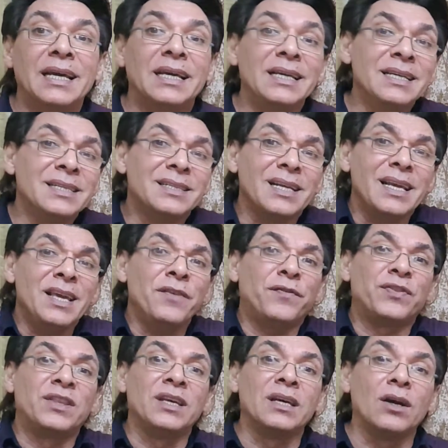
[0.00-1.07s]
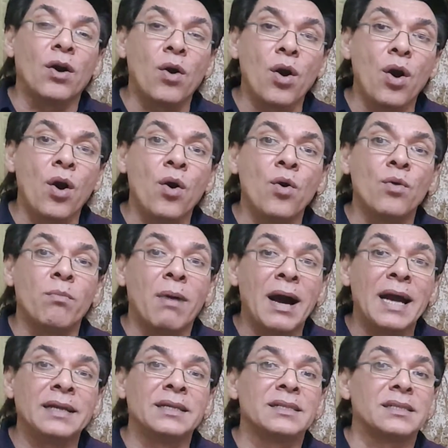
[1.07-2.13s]
is if the O-
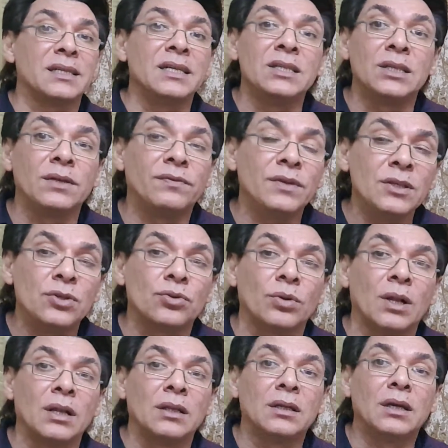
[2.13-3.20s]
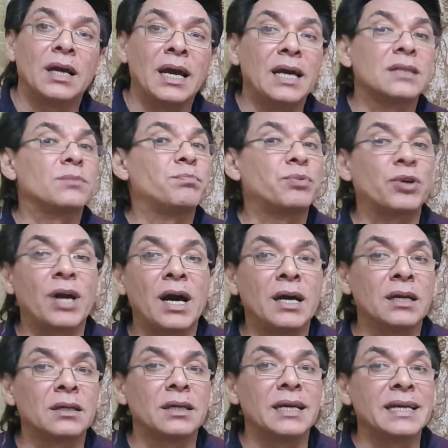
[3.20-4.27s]
individual had
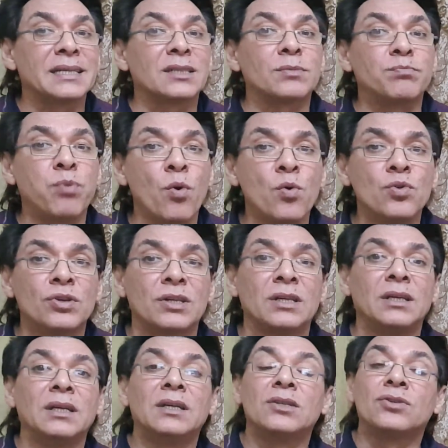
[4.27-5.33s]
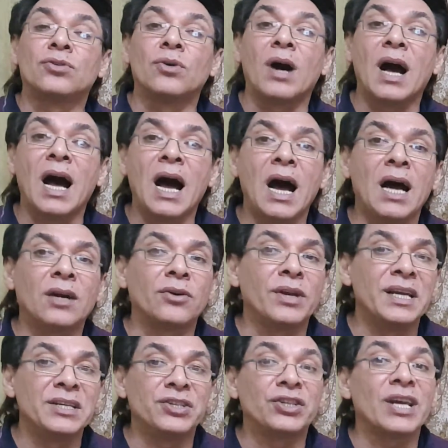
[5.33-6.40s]
prior exposure to
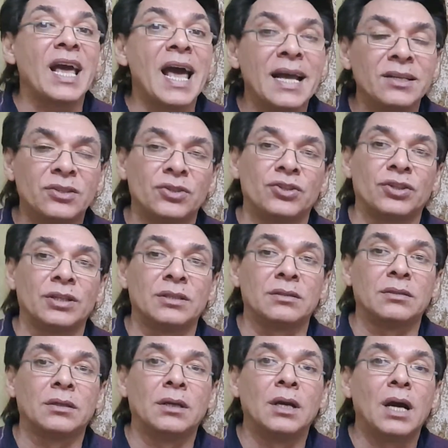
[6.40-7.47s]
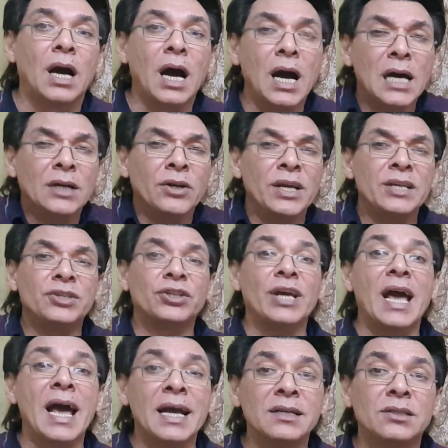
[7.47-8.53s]
Rh antigen. Rh
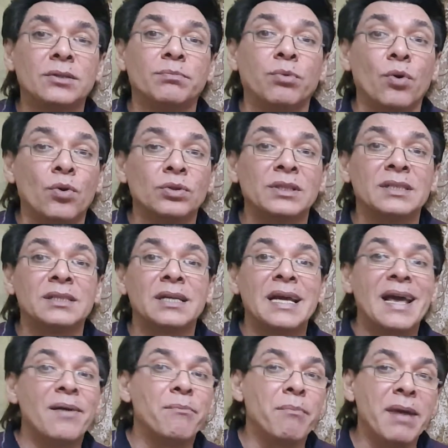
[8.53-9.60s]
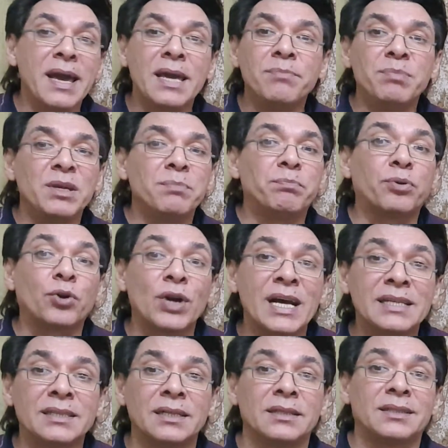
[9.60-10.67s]
antibodies may be
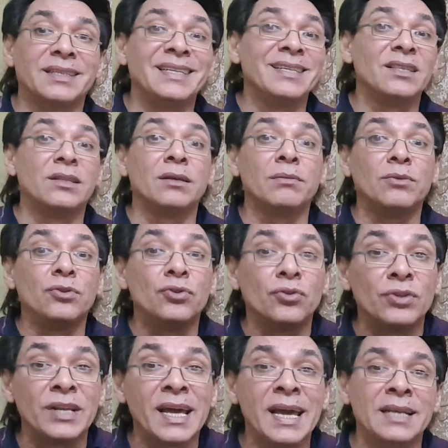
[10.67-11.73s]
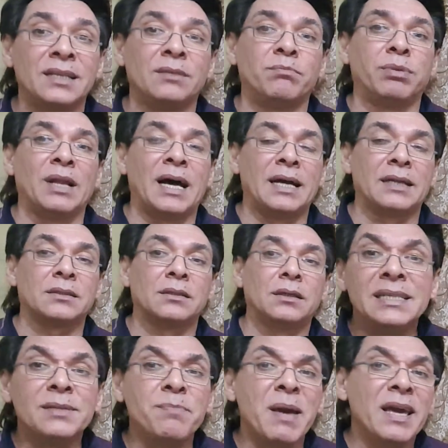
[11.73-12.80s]
present in the donated blood.
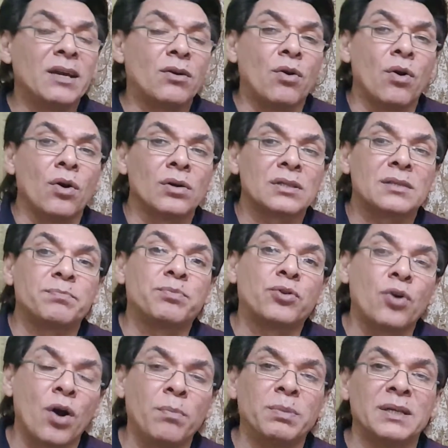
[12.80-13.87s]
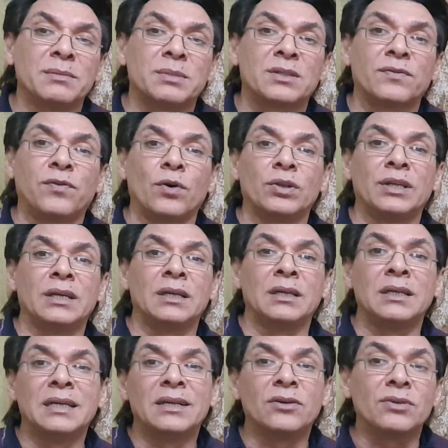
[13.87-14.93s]
This may cause problems for
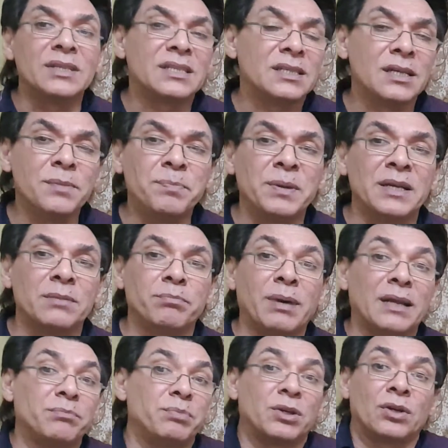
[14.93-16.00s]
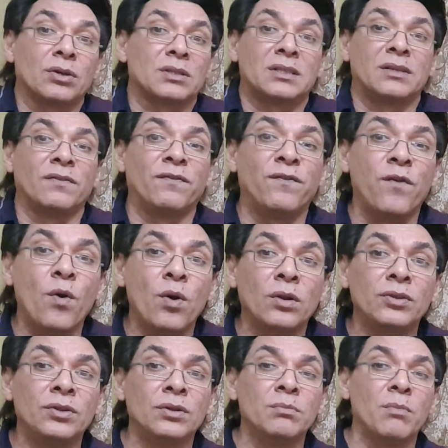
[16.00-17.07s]
the recipient, but because the
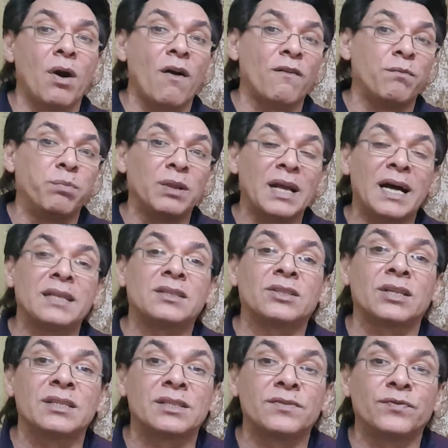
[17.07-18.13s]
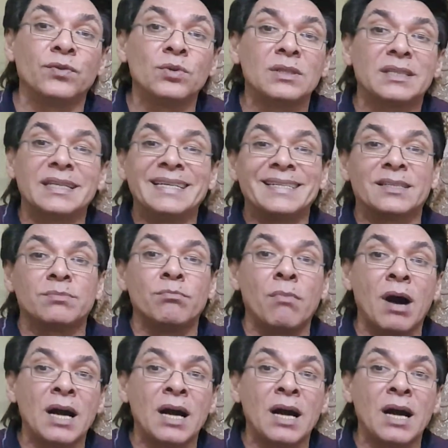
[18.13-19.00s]
volume of blood transfused is